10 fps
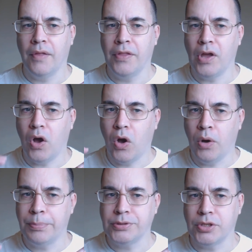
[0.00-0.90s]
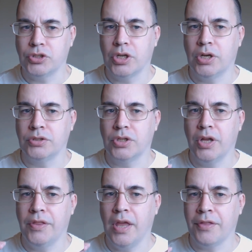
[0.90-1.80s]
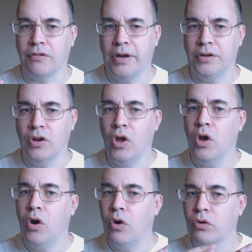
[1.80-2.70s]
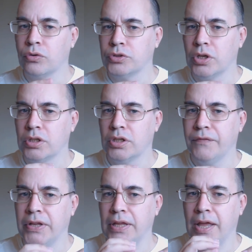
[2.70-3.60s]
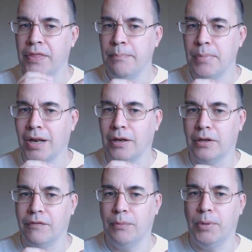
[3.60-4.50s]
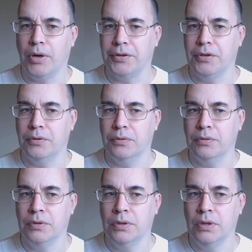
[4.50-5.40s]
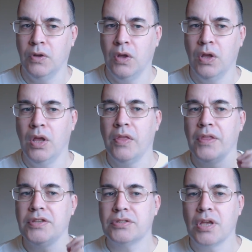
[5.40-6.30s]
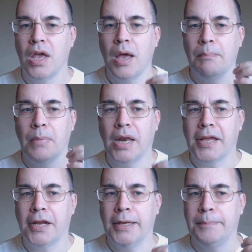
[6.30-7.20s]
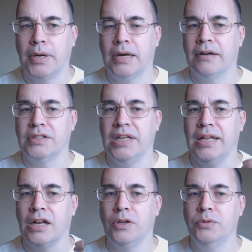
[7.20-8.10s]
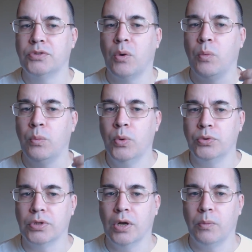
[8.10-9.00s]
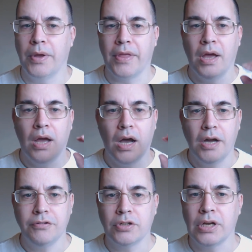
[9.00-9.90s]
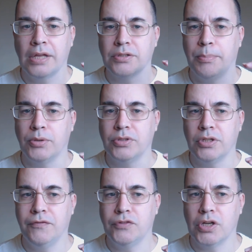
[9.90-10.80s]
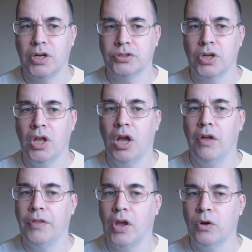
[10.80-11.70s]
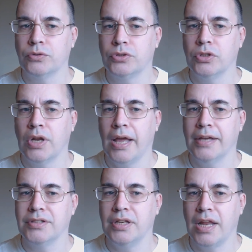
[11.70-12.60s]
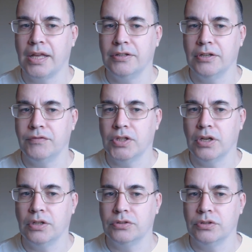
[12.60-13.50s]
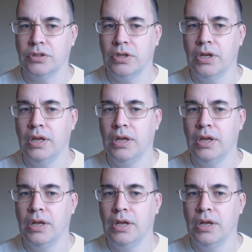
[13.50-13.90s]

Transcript: and the opposite charge at the other end, or alternatively in the middle of the molecule. This molecular polarity includes water, where the hydrogen has a positive charge and the oxygen has a negative charge.